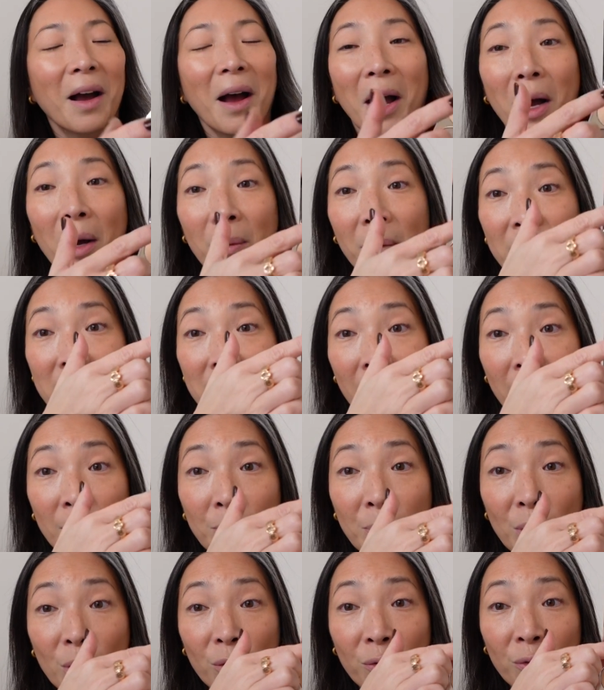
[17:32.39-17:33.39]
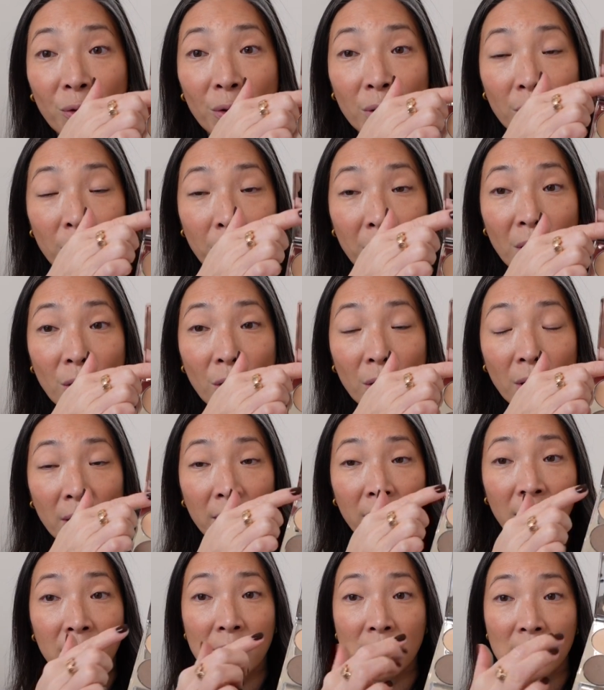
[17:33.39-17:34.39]
Uh, it's got a beautiful mirror on
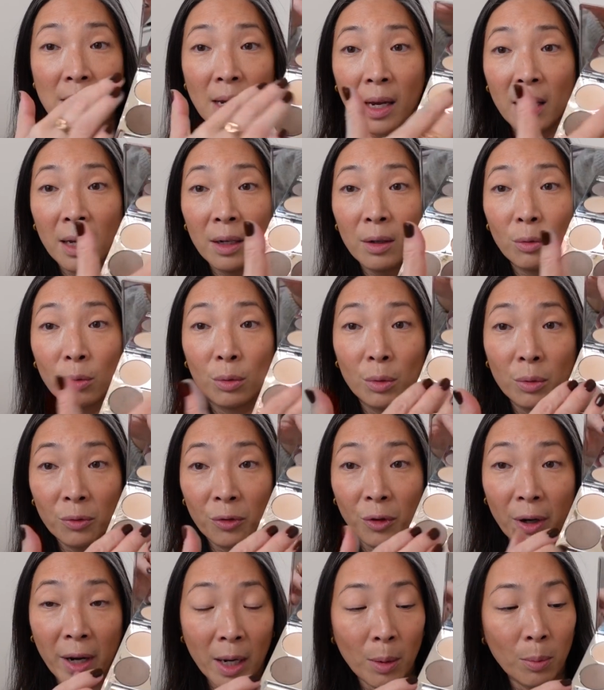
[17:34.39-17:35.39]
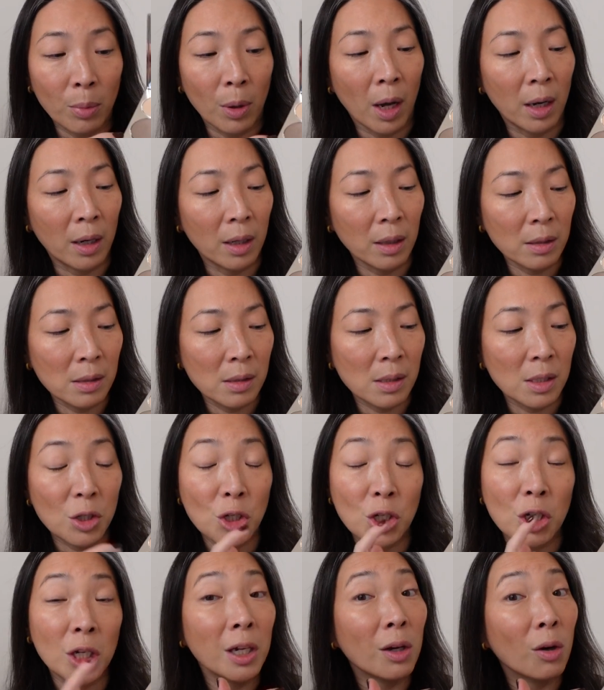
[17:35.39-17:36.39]
the inside, room for eight products,
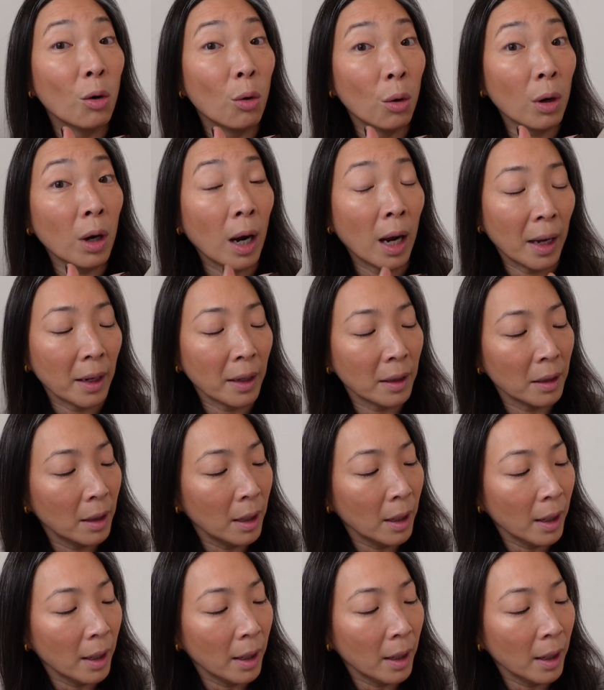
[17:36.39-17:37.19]
cheek or eye.